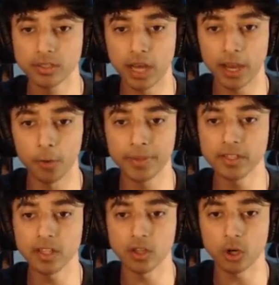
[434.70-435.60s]
nah, it'll be in
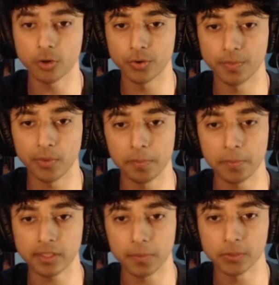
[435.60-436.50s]
the locker room. That would
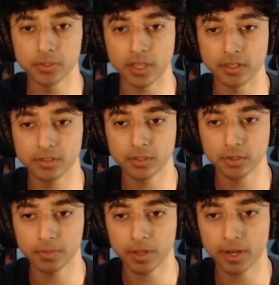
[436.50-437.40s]
make the most sense. Hold
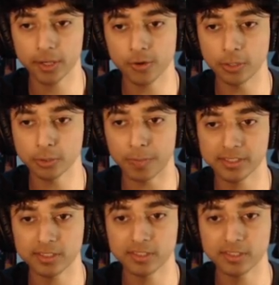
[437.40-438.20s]
up, can I crouch past these